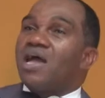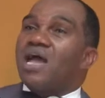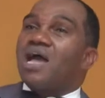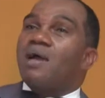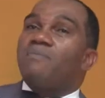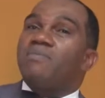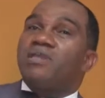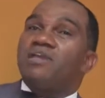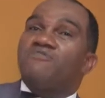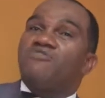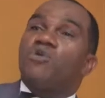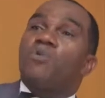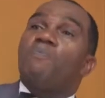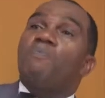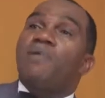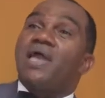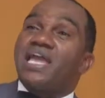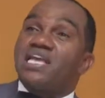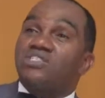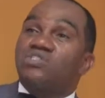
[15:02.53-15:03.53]
how many of you,
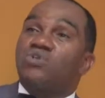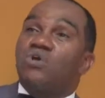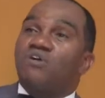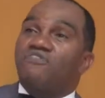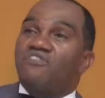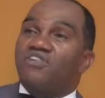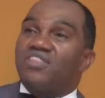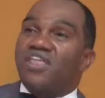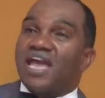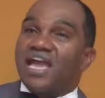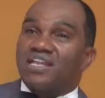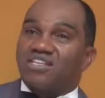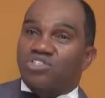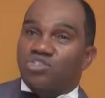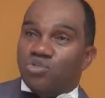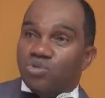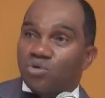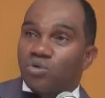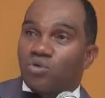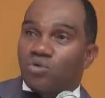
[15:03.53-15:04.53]
based off of that
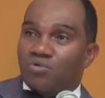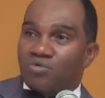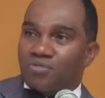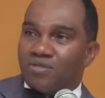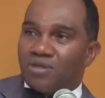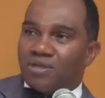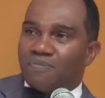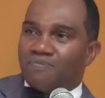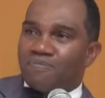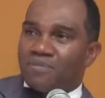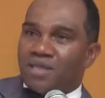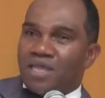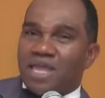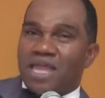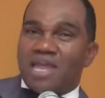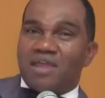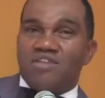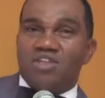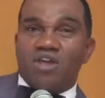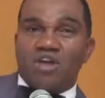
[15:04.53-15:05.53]
truth
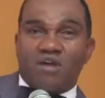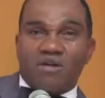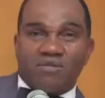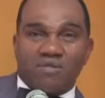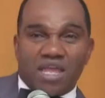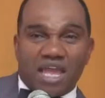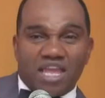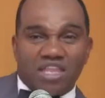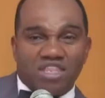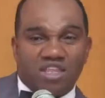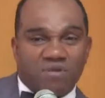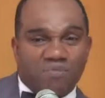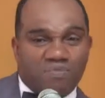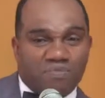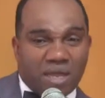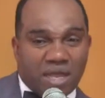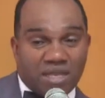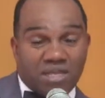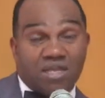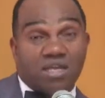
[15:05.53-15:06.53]
and your
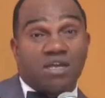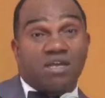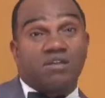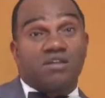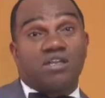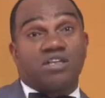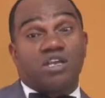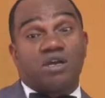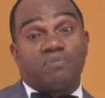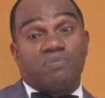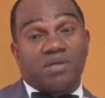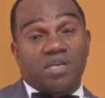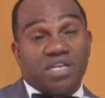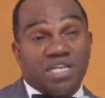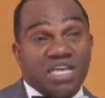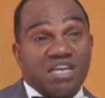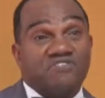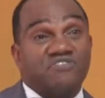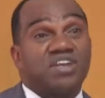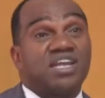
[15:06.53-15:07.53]

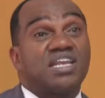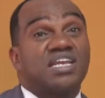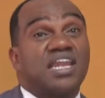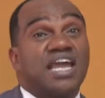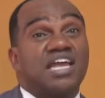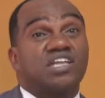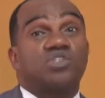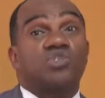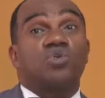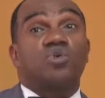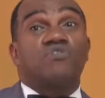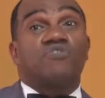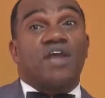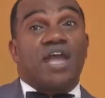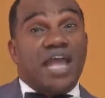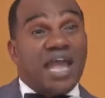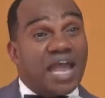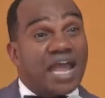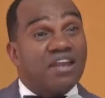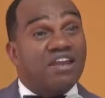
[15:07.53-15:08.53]
belief in that truth,
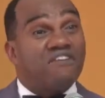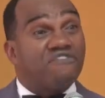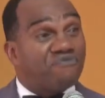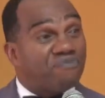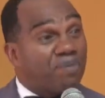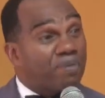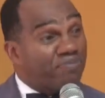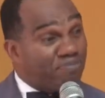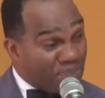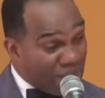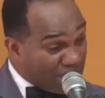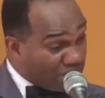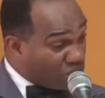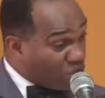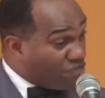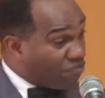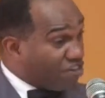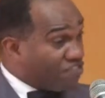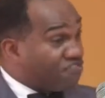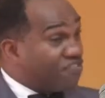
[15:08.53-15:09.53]
and
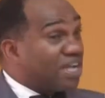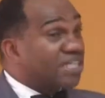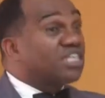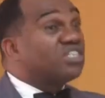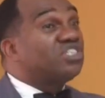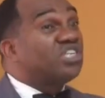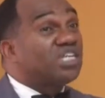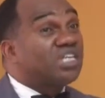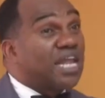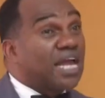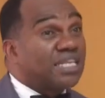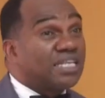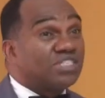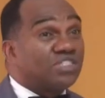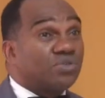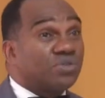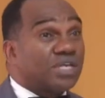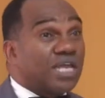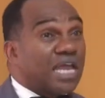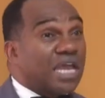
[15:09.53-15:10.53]
based off of the fact that you're glad that
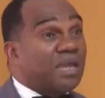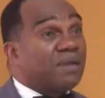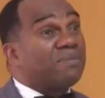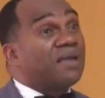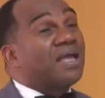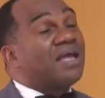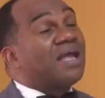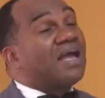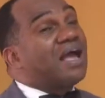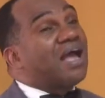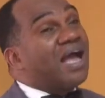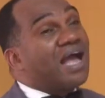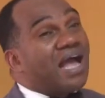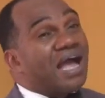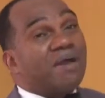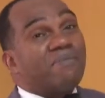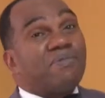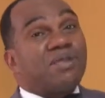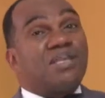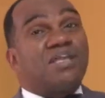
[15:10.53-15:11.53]
you came,
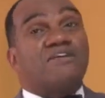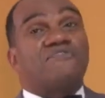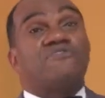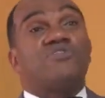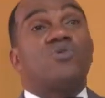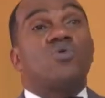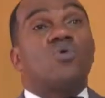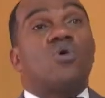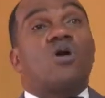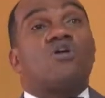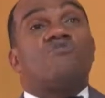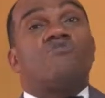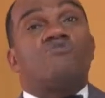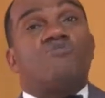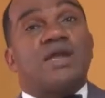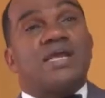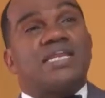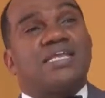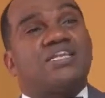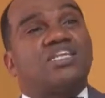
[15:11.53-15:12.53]
how many of you are
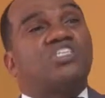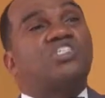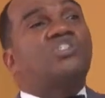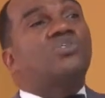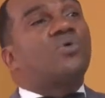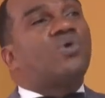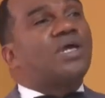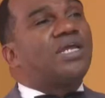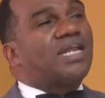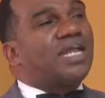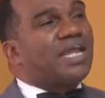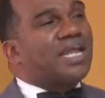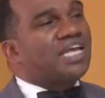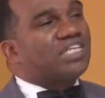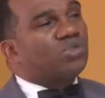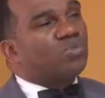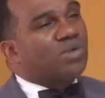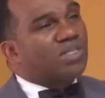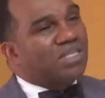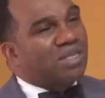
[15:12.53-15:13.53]
ready to join
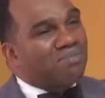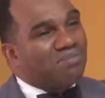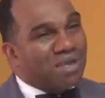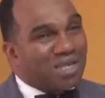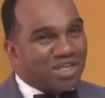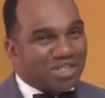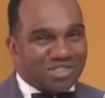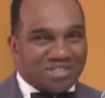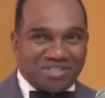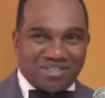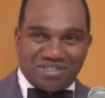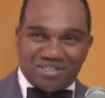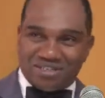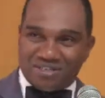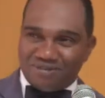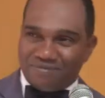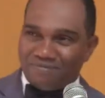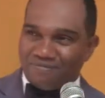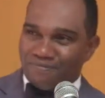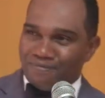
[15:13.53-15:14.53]
hands with the minister,
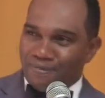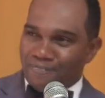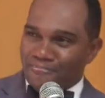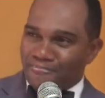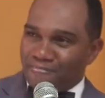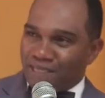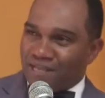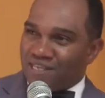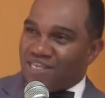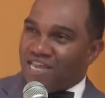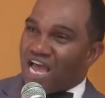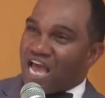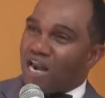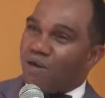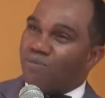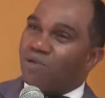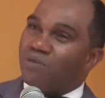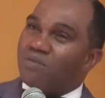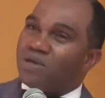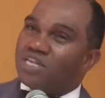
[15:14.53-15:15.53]
the
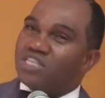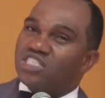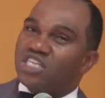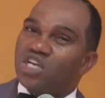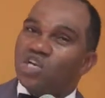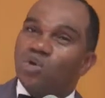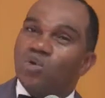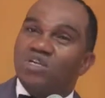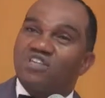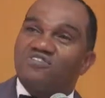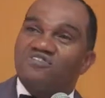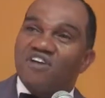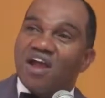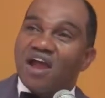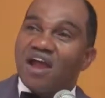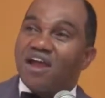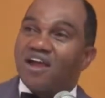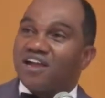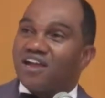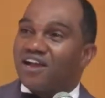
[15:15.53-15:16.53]
Honorable Minister Louis
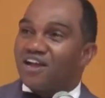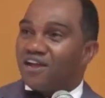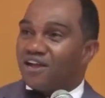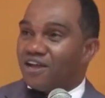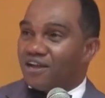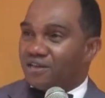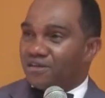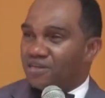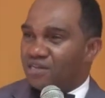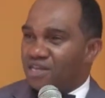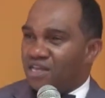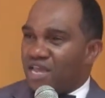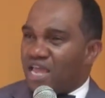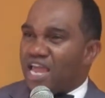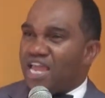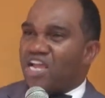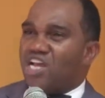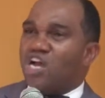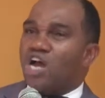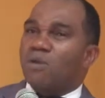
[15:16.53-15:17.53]
Farrakhan,
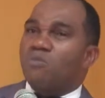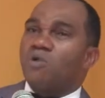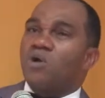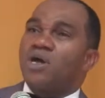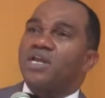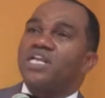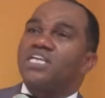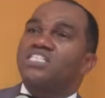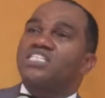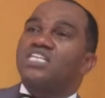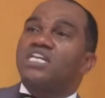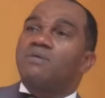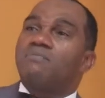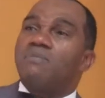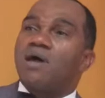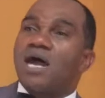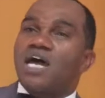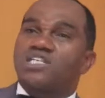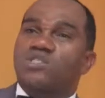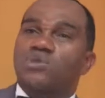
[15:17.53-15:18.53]
and come on into the
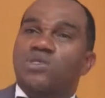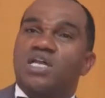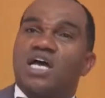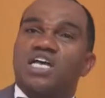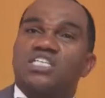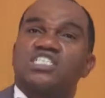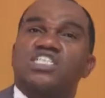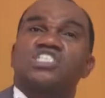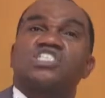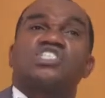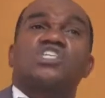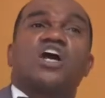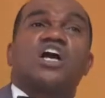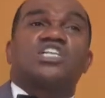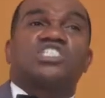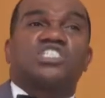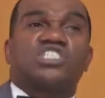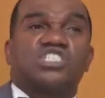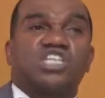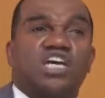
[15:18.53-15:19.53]
mosque with us and
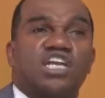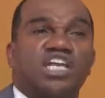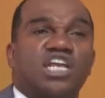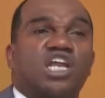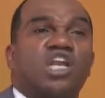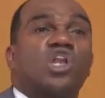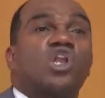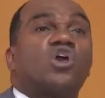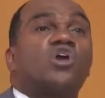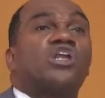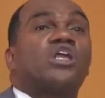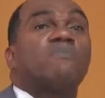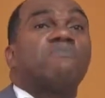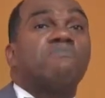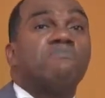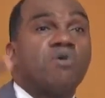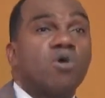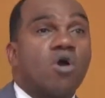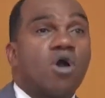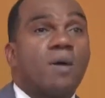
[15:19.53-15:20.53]
start studying and learning
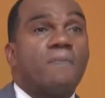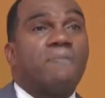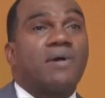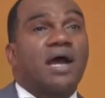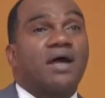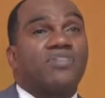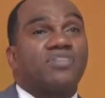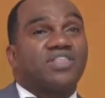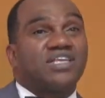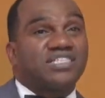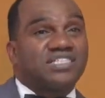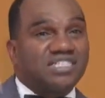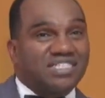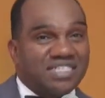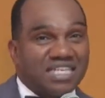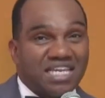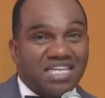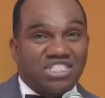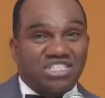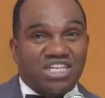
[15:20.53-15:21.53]
more about this
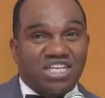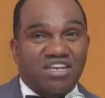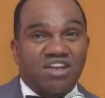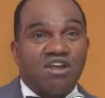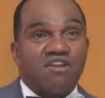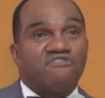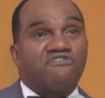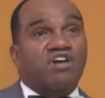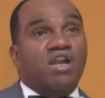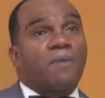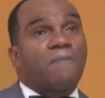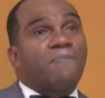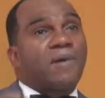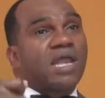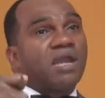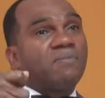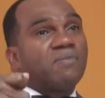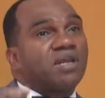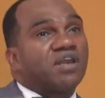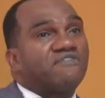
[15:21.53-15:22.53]
teaching for the
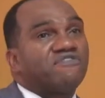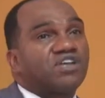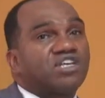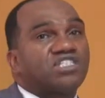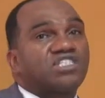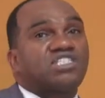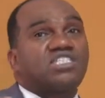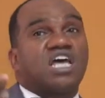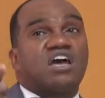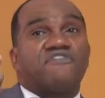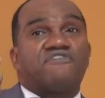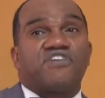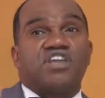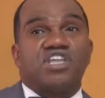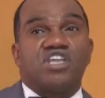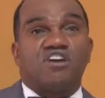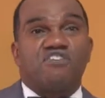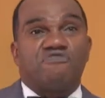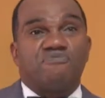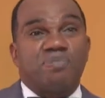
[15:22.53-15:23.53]
betterment of yourself
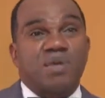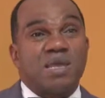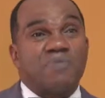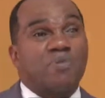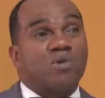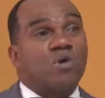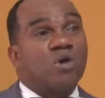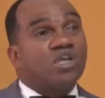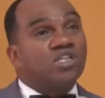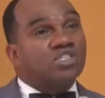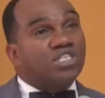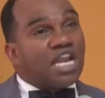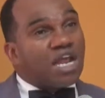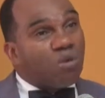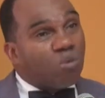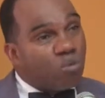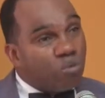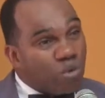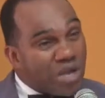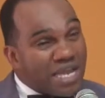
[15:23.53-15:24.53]
and your people, so
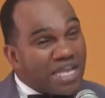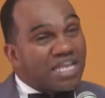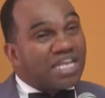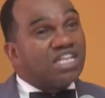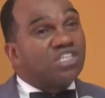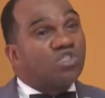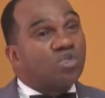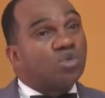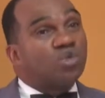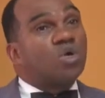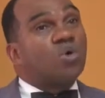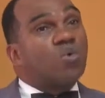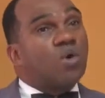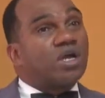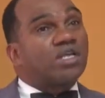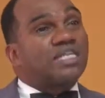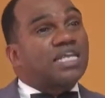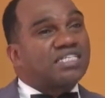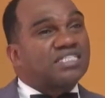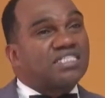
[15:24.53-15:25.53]
that we can do the
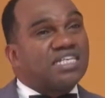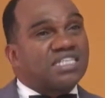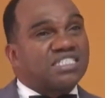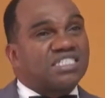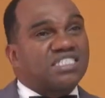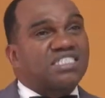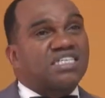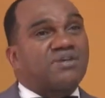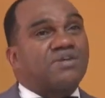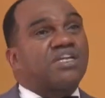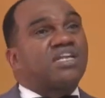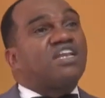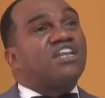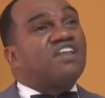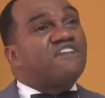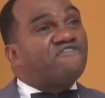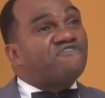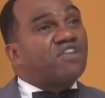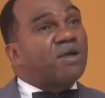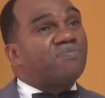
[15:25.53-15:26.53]
work that's necessary to
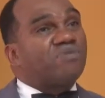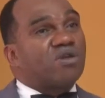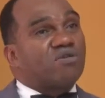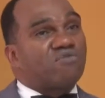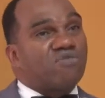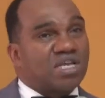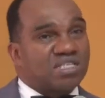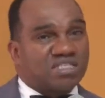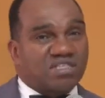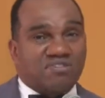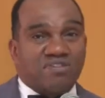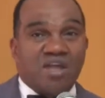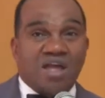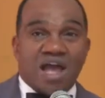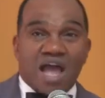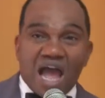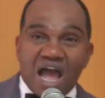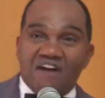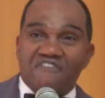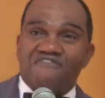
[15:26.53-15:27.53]
lift up the rest
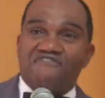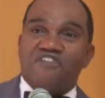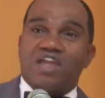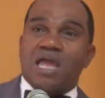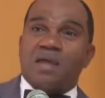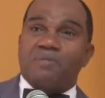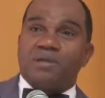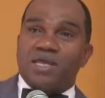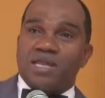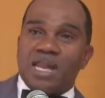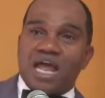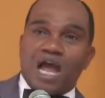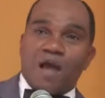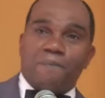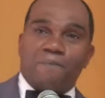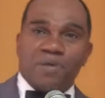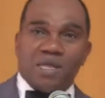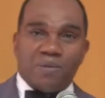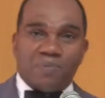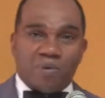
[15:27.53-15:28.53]
of our family and
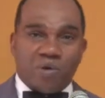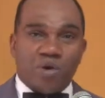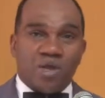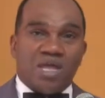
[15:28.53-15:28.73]
our people.